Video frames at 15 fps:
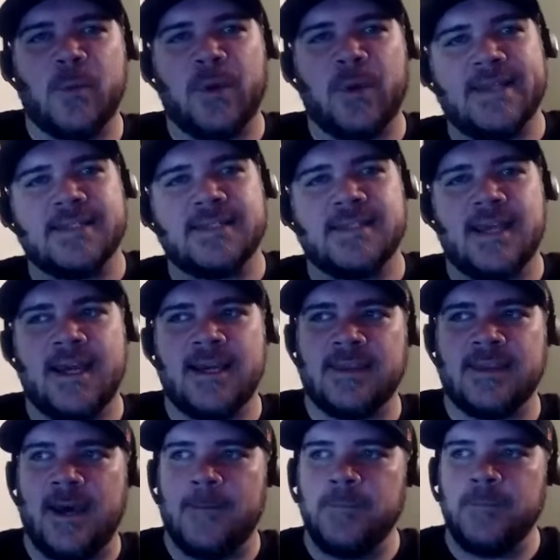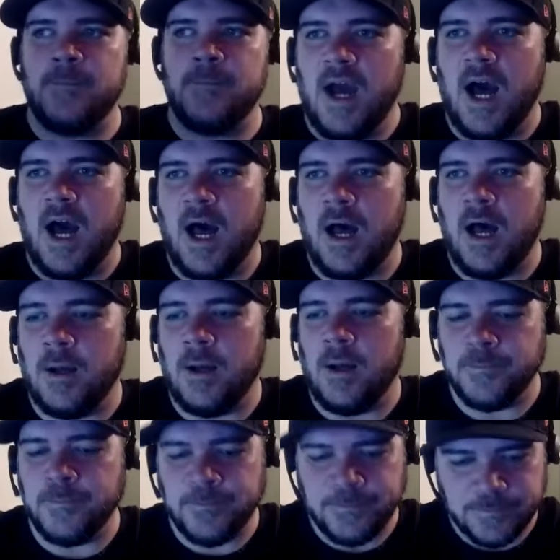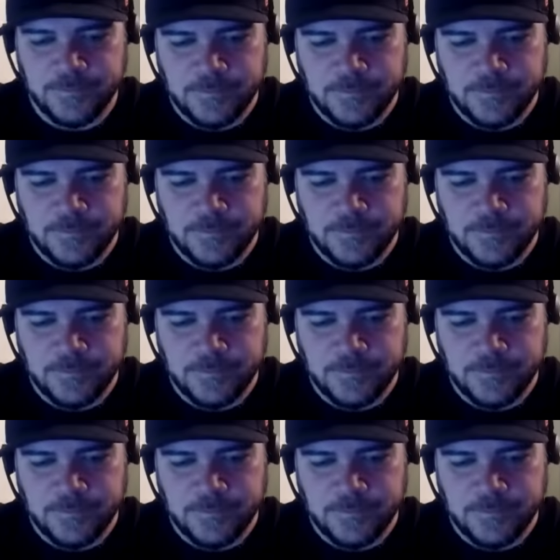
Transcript: But when I say that um,